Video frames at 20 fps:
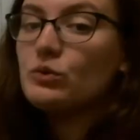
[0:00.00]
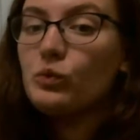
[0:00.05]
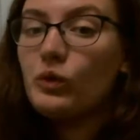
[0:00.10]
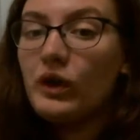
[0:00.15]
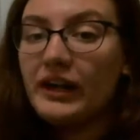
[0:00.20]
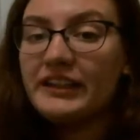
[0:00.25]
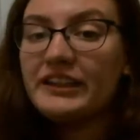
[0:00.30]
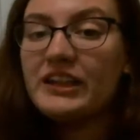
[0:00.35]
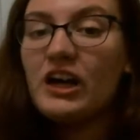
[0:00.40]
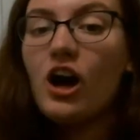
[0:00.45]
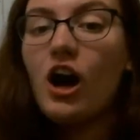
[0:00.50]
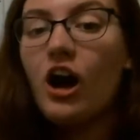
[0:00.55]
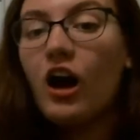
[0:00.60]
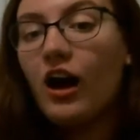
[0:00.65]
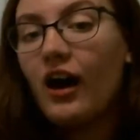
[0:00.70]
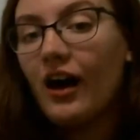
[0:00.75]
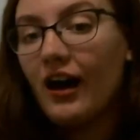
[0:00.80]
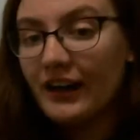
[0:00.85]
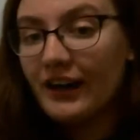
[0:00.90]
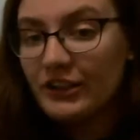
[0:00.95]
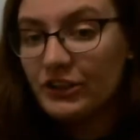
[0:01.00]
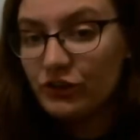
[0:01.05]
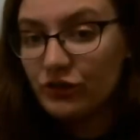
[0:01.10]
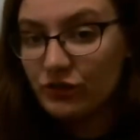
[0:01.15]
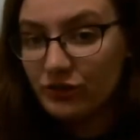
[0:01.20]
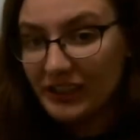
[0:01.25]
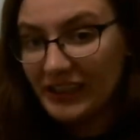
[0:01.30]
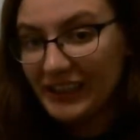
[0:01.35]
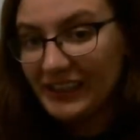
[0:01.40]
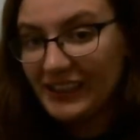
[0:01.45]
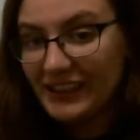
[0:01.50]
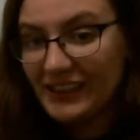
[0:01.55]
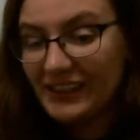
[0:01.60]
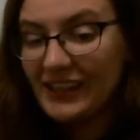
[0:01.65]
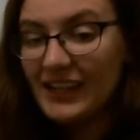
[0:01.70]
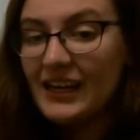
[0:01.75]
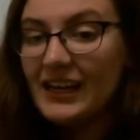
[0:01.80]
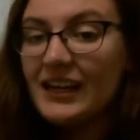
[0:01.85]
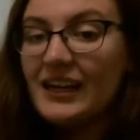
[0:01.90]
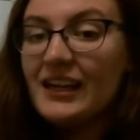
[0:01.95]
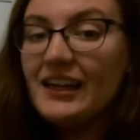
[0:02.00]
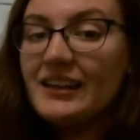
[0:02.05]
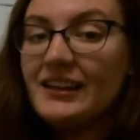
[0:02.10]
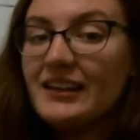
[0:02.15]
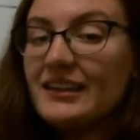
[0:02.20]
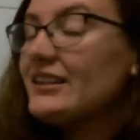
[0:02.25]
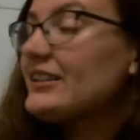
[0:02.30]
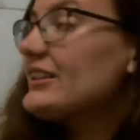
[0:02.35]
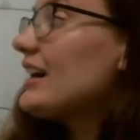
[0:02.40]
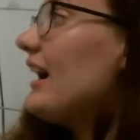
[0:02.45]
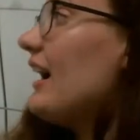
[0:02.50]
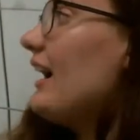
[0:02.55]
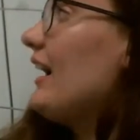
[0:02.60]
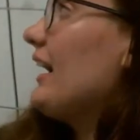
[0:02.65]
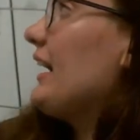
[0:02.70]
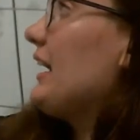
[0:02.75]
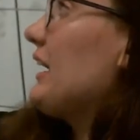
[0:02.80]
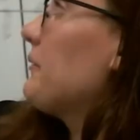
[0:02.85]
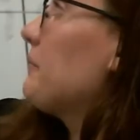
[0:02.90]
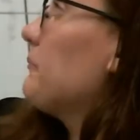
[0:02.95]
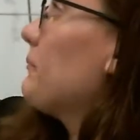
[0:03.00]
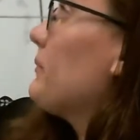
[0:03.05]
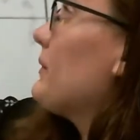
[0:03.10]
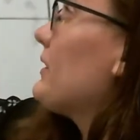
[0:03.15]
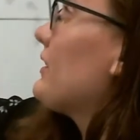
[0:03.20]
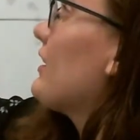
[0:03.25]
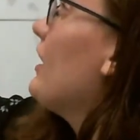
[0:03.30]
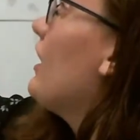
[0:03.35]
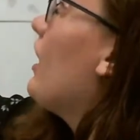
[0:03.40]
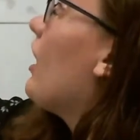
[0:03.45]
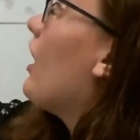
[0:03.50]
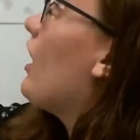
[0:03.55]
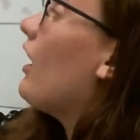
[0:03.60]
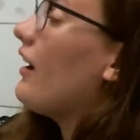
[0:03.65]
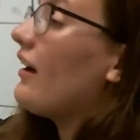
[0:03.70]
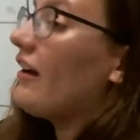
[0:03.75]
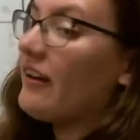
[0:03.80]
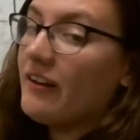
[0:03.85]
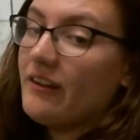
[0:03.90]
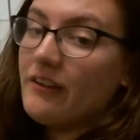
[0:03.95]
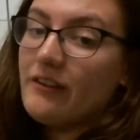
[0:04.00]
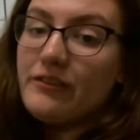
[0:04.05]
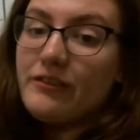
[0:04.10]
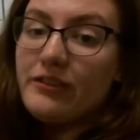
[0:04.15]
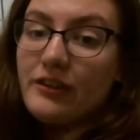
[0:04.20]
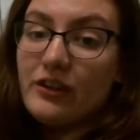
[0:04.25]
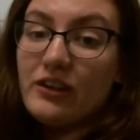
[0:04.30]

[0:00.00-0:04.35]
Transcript: 1/100th the times of,